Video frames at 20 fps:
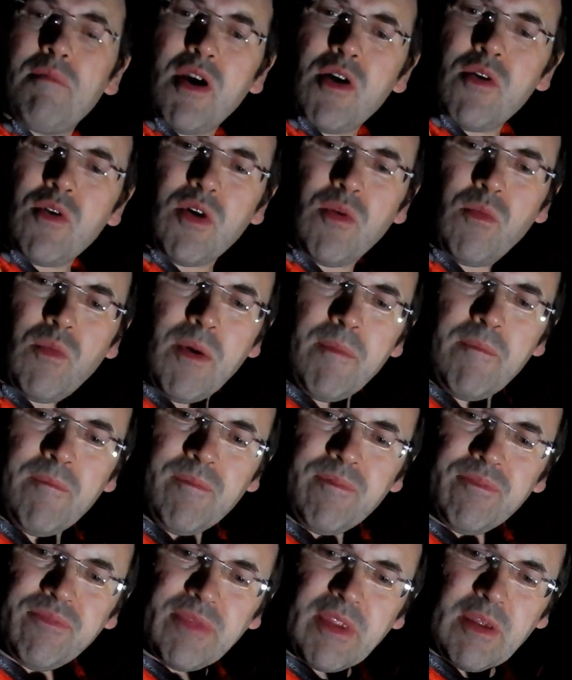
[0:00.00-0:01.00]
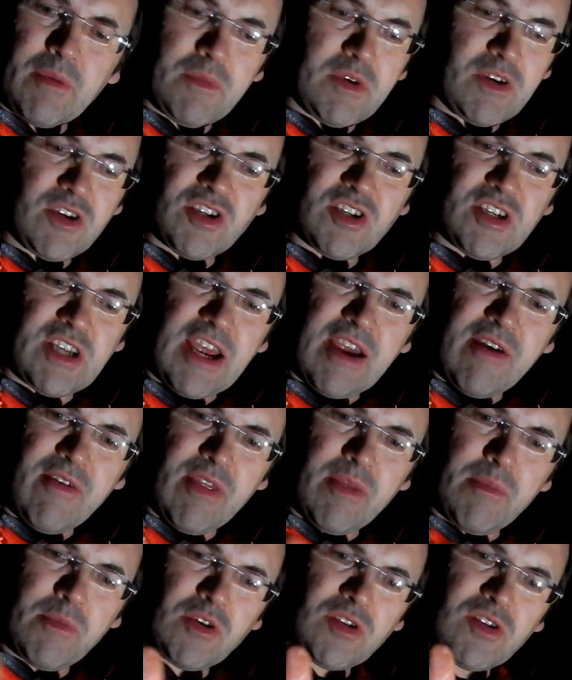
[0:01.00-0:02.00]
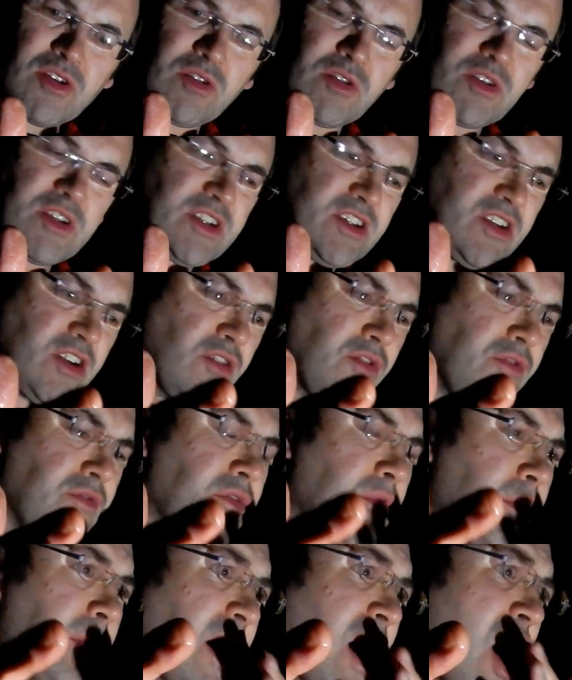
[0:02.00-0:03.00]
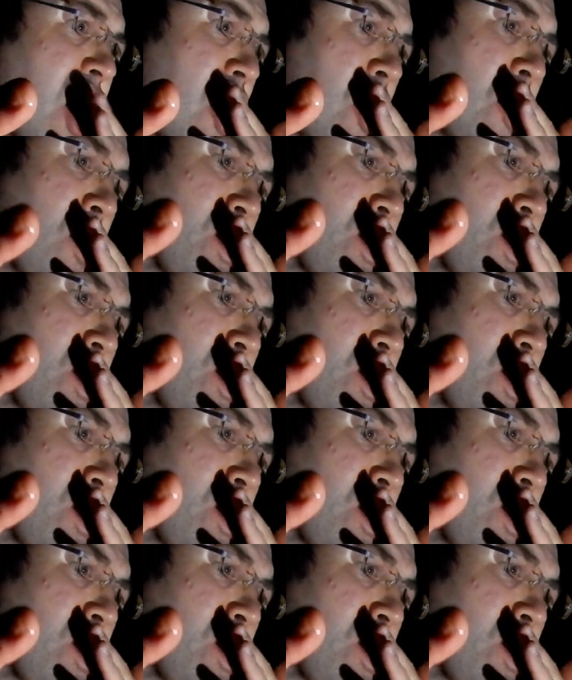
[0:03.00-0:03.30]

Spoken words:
broken one, but just tearing the muscles is enough for me.